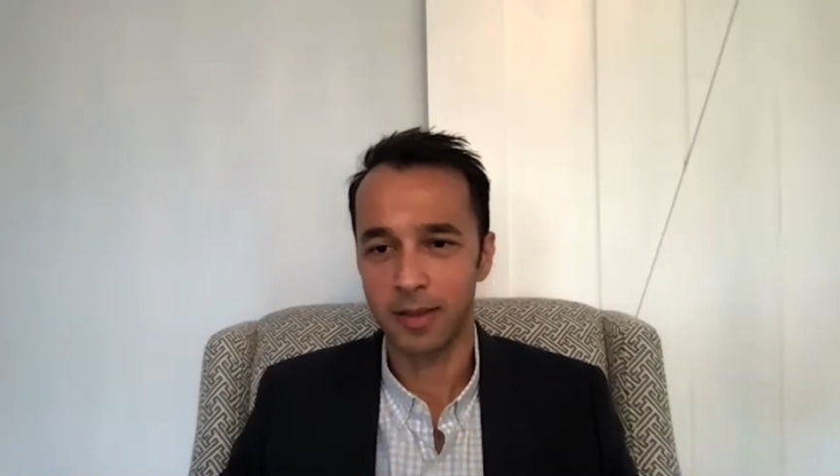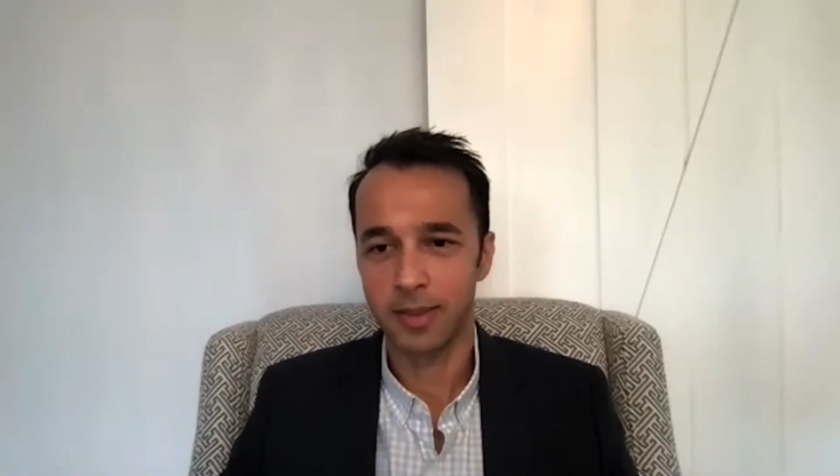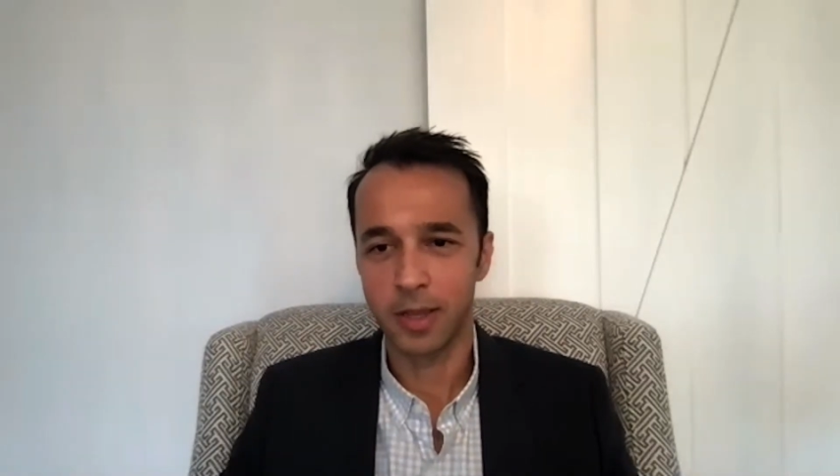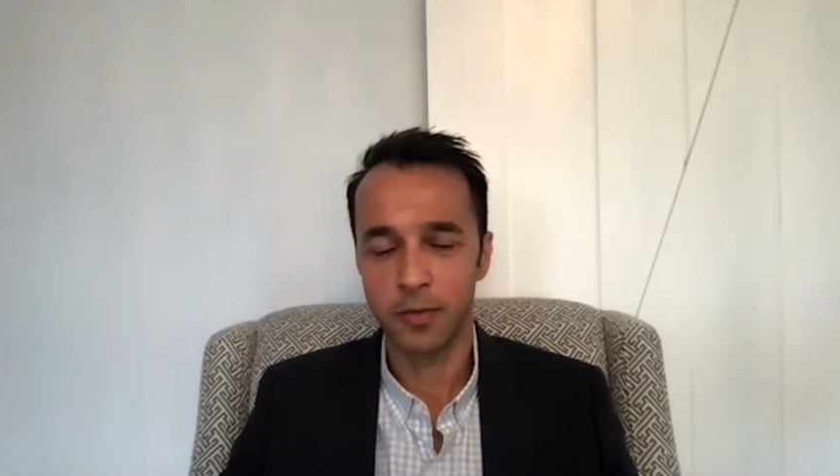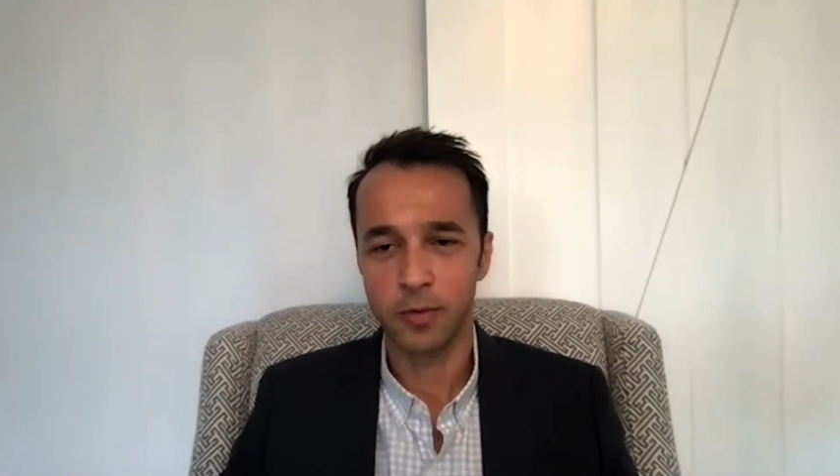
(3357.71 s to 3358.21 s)

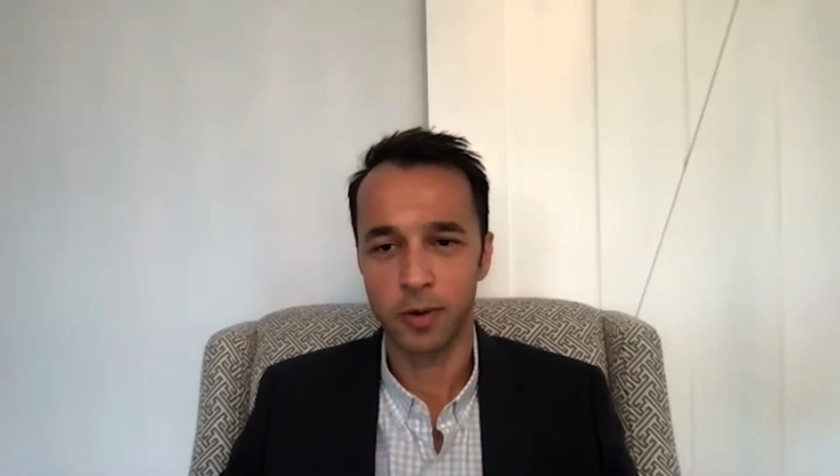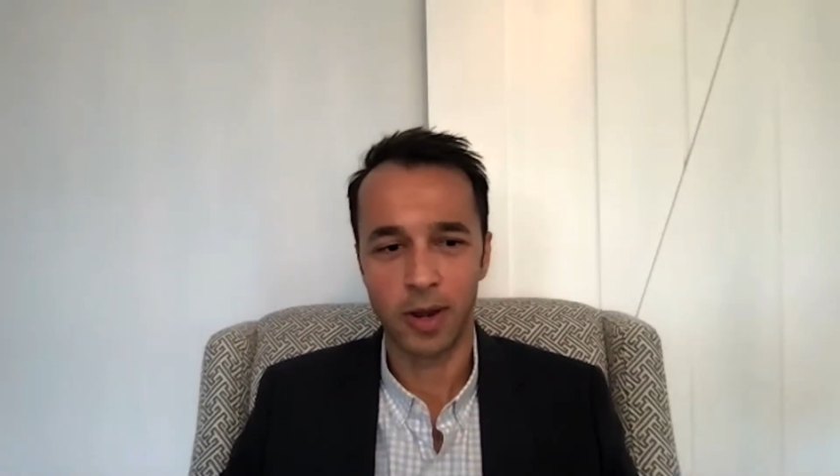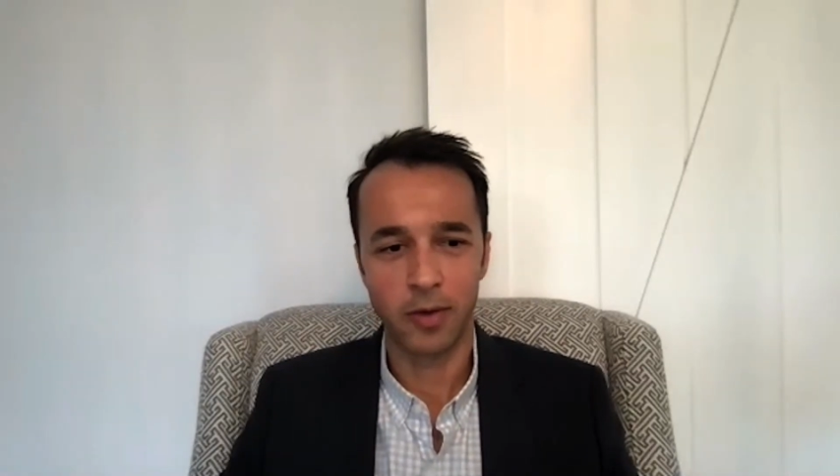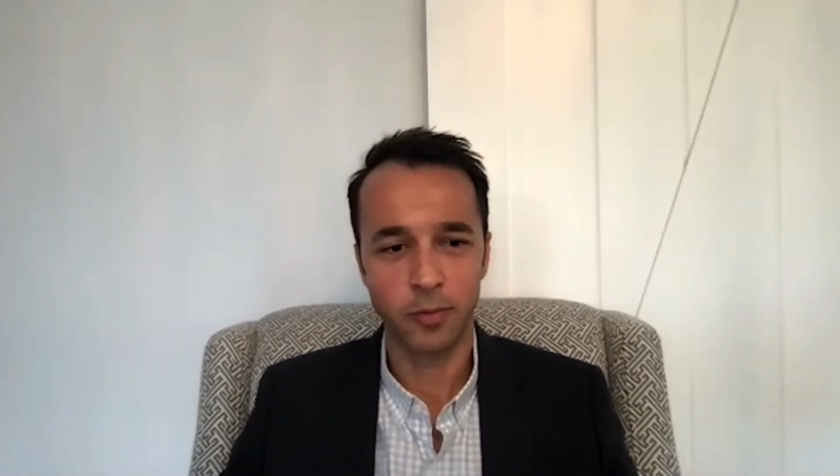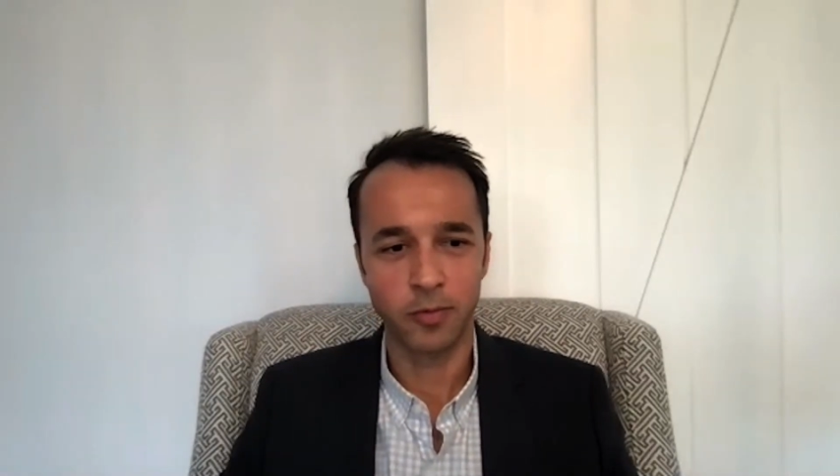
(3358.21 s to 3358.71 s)
thank you for
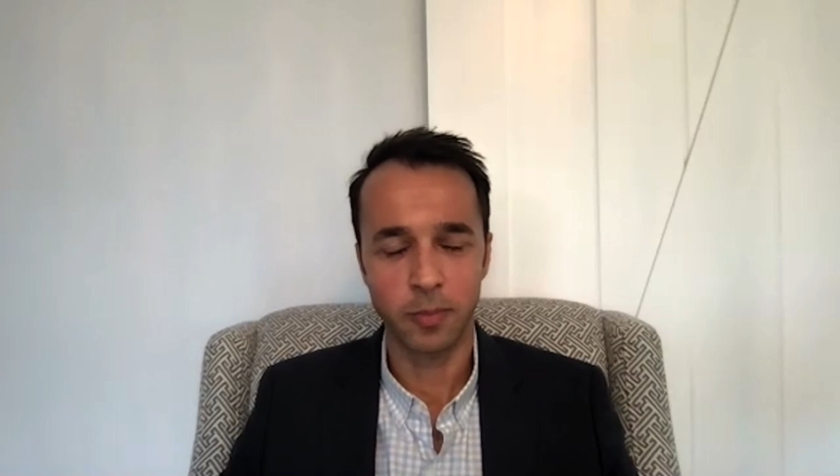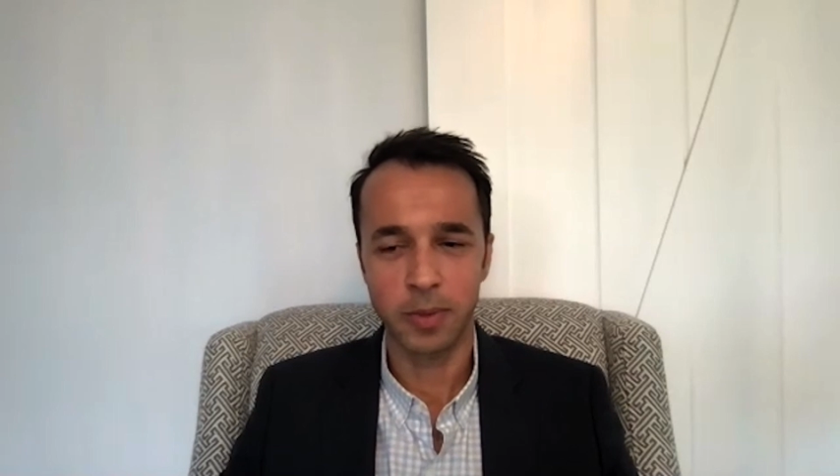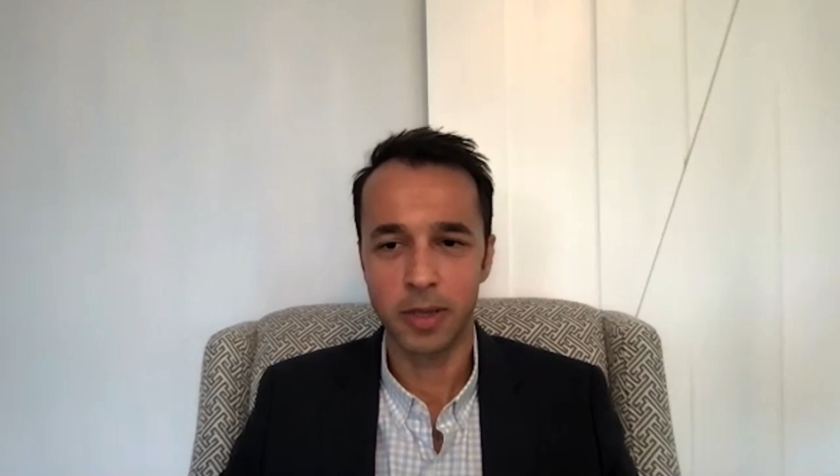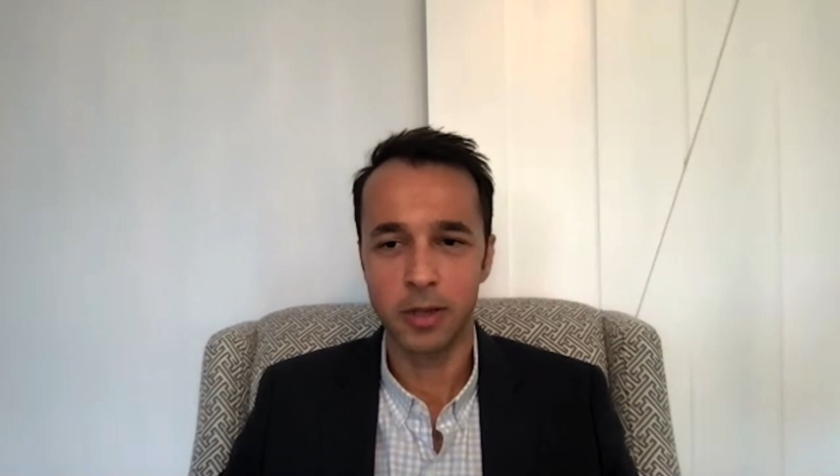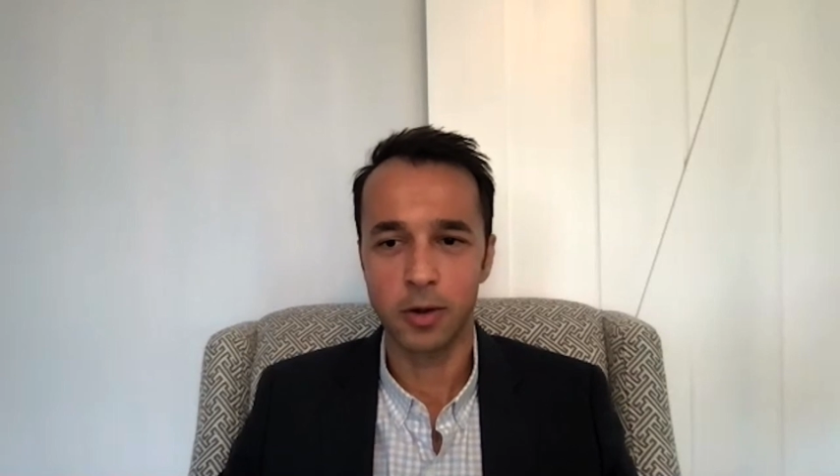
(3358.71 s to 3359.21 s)
everyone for
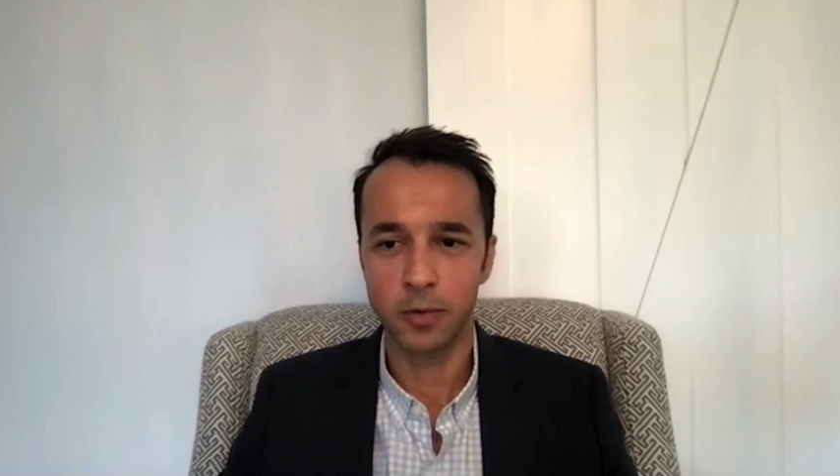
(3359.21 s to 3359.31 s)
being here.